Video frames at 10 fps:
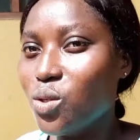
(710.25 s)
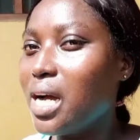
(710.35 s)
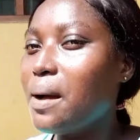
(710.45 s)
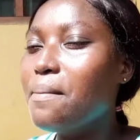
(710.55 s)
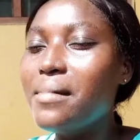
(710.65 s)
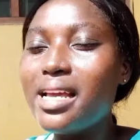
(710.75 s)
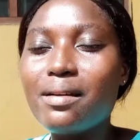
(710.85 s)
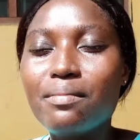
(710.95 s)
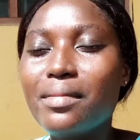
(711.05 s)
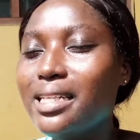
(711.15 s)
can
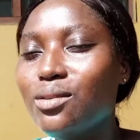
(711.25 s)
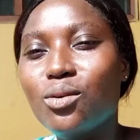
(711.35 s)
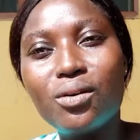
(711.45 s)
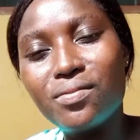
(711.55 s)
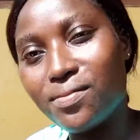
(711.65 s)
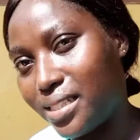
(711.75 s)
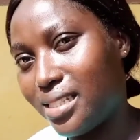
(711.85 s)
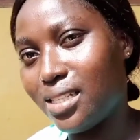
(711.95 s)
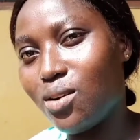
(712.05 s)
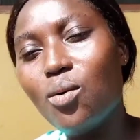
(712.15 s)
make money off
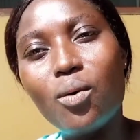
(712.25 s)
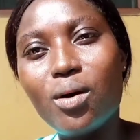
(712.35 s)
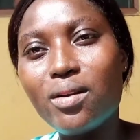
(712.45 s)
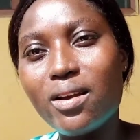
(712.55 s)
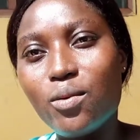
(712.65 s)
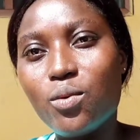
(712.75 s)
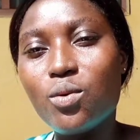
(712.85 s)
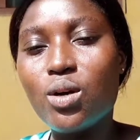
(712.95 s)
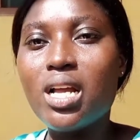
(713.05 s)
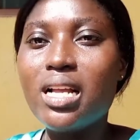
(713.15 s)
it. Oh,
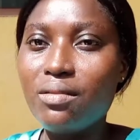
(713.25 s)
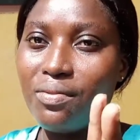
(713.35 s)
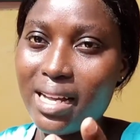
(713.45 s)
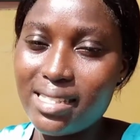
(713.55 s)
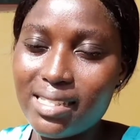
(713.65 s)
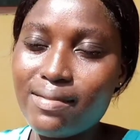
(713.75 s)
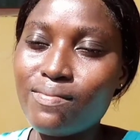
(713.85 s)
in fact,